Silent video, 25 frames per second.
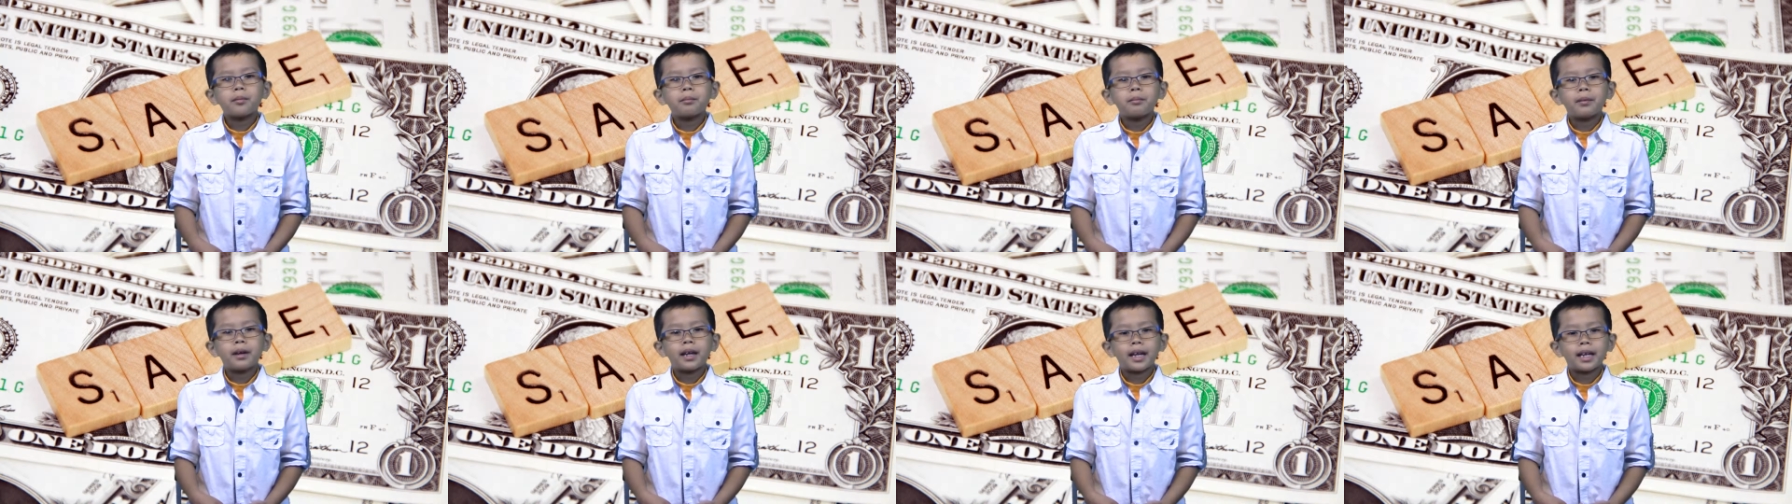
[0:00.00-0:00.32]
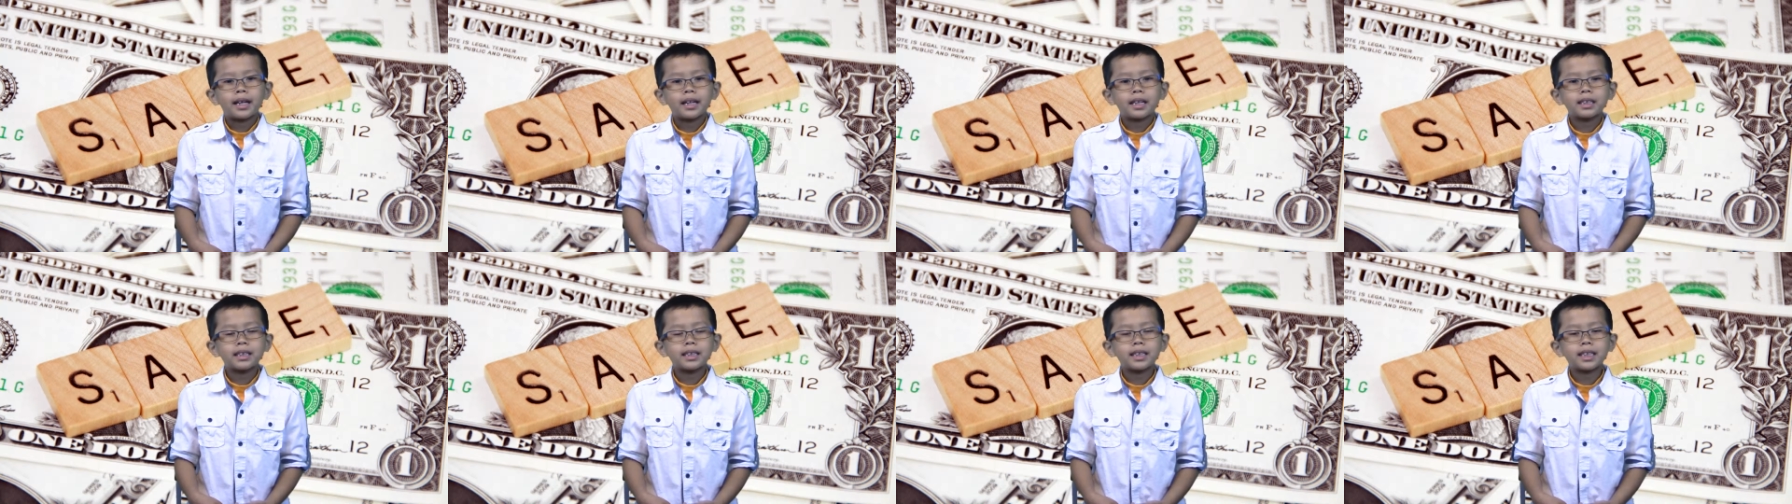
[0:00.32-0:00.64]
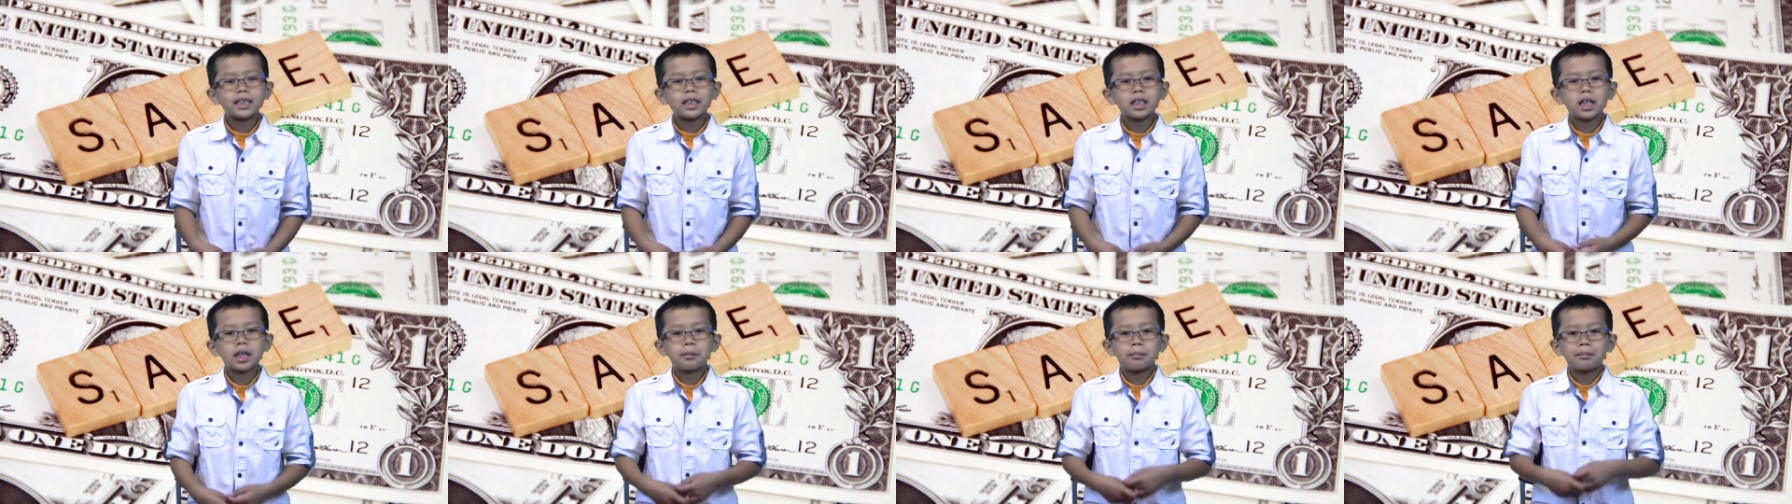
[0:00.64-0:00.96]

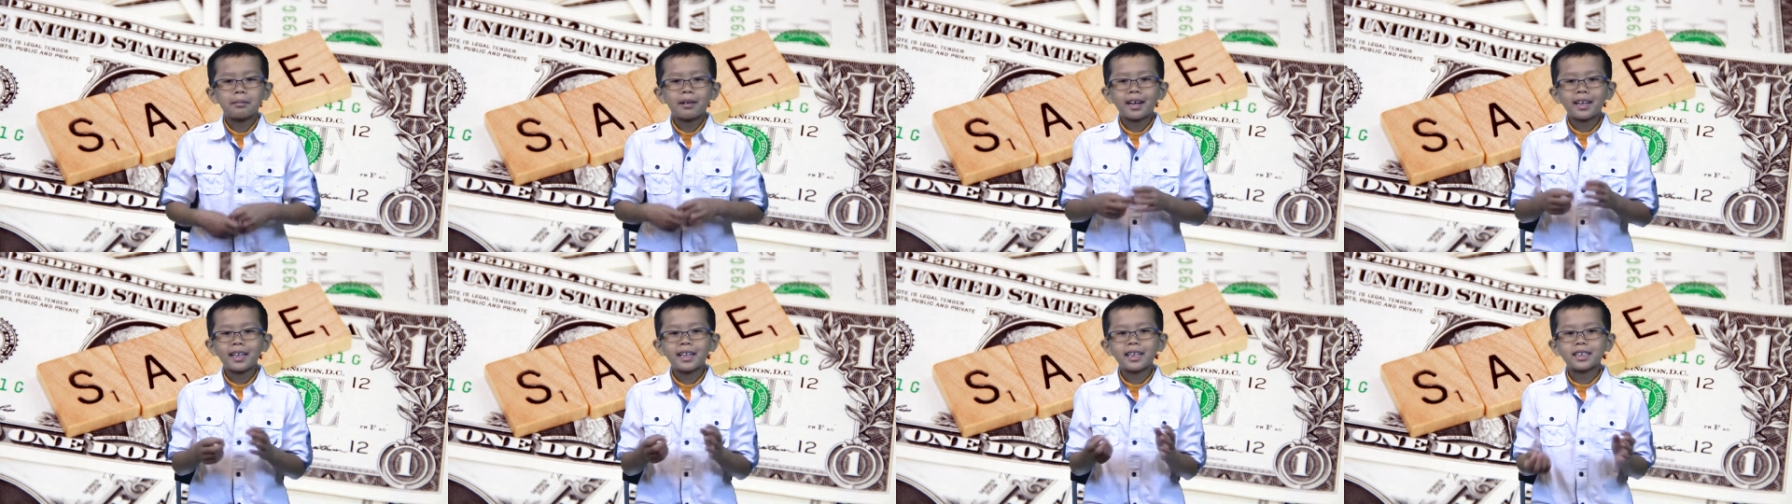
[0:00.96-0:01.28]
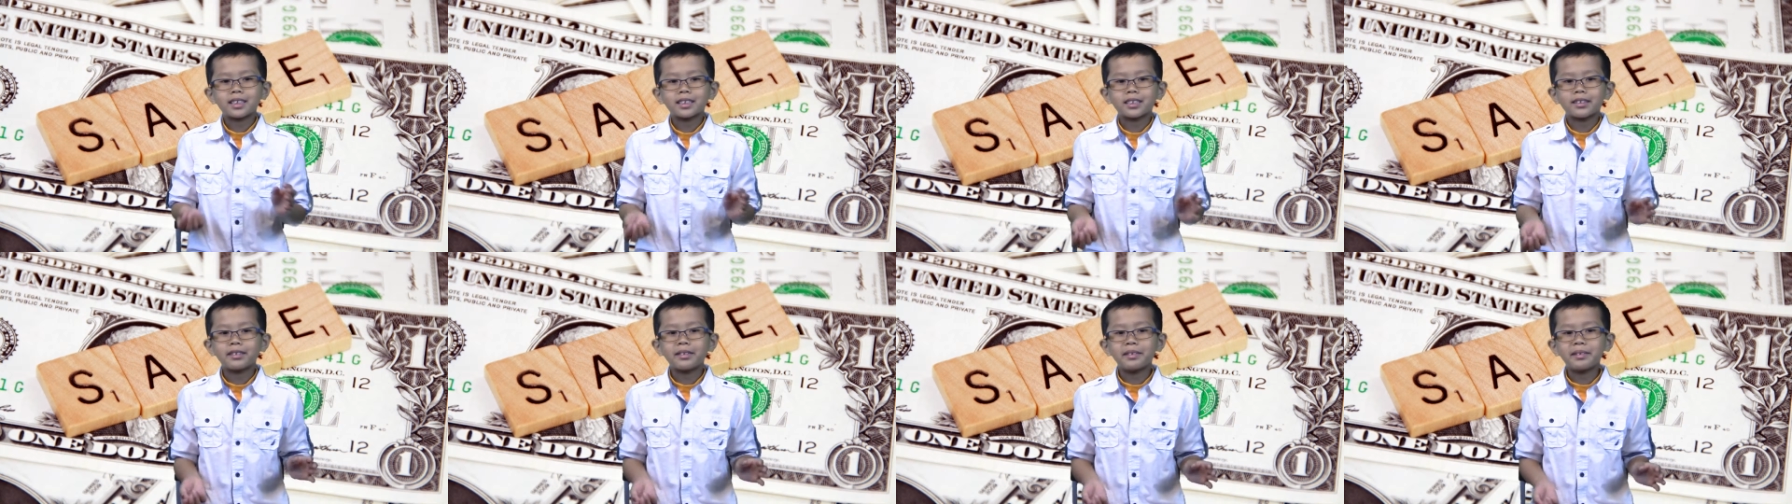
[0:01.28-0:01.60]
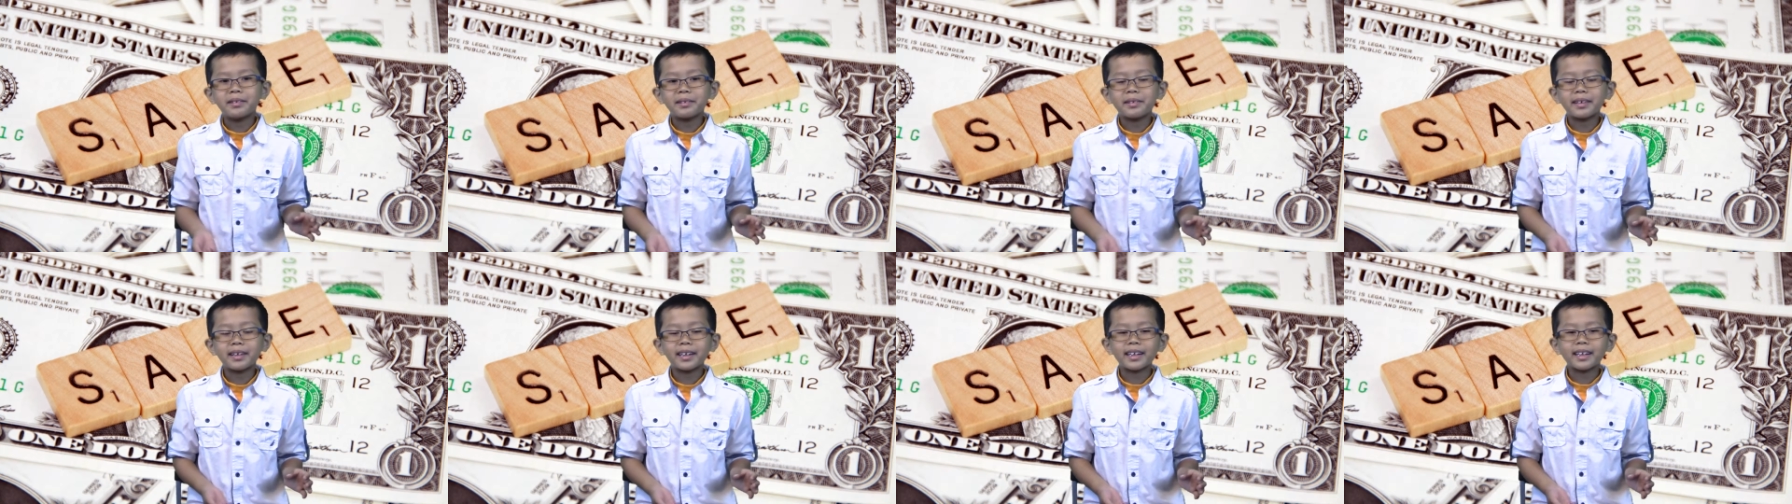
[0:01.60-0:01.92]
managing your money so
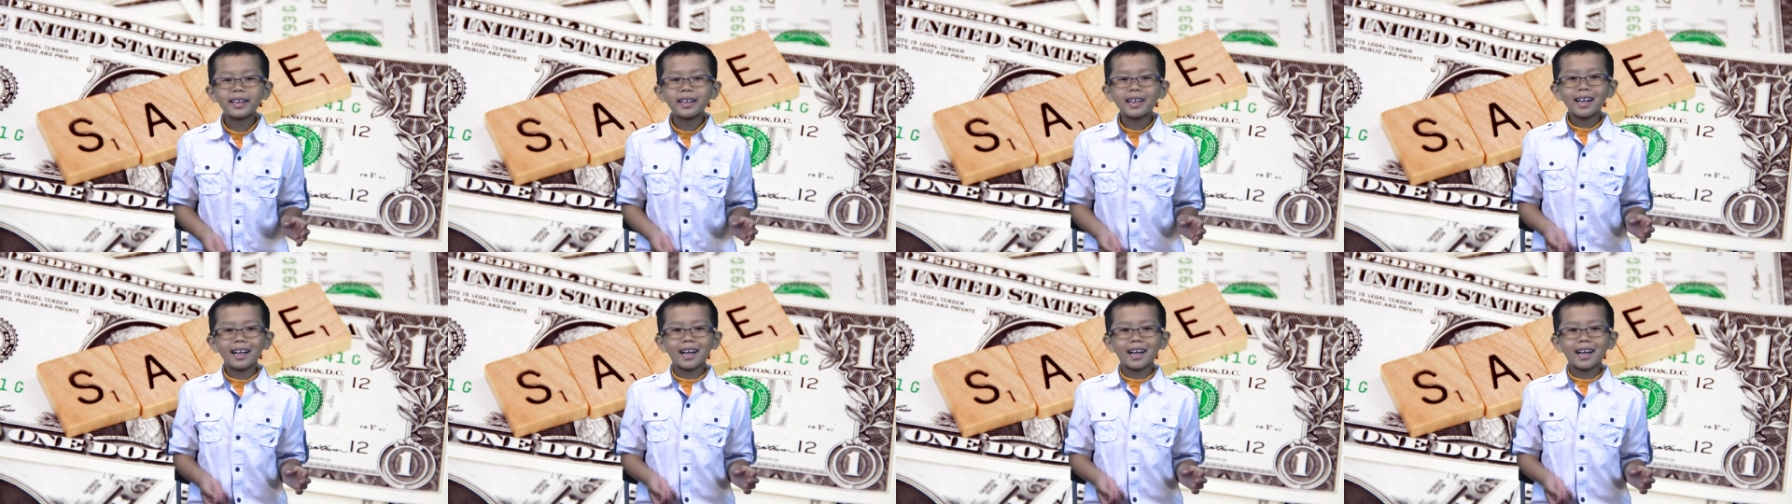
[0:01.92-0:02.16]
you can